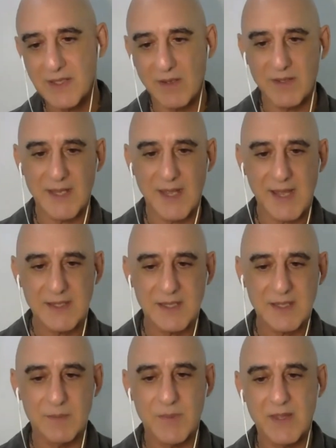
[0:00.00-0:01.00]
got
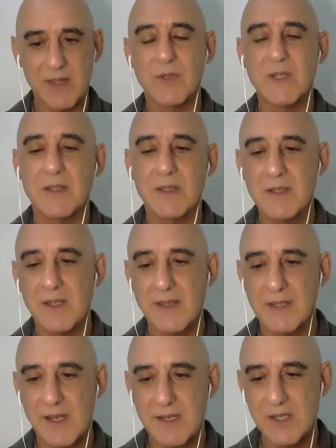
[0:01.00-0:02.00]
sciatica, but then when you look at the
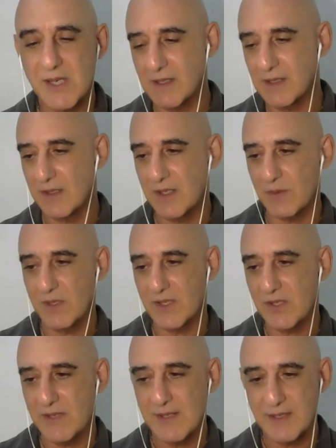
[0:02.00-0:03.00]
lung channel and you want to
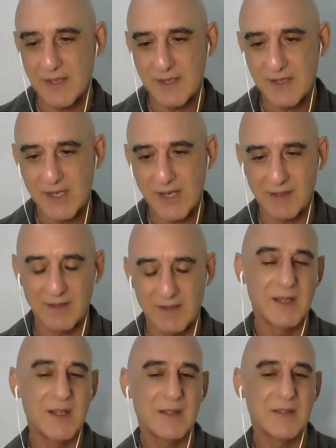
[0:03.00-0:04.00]
treat the lung channel
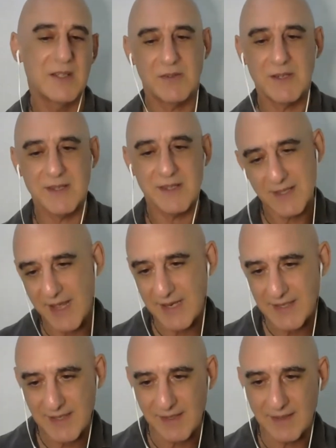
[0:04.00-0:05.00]
to treat the
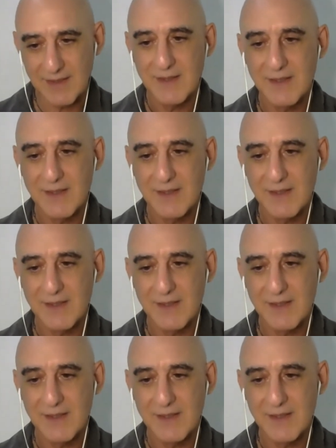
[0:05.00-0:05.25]
sciatica,